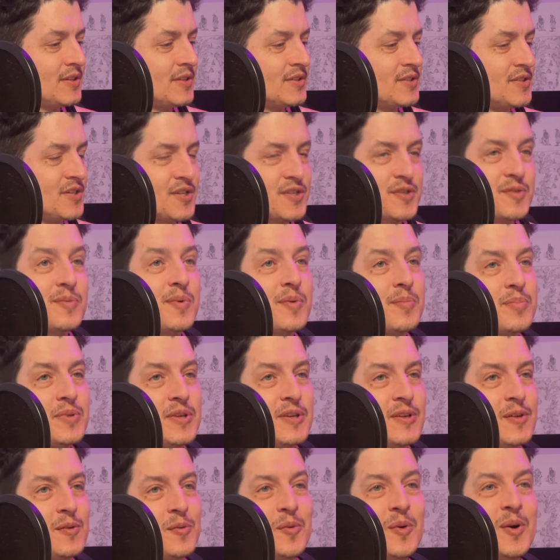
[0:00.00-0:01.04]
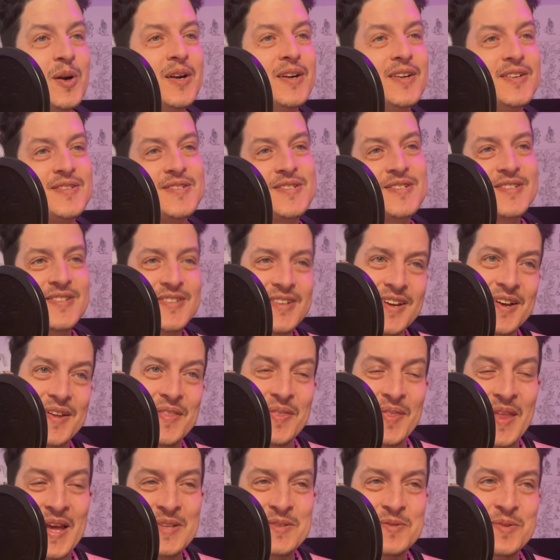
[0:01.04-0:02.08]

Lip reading: just repeat words. That's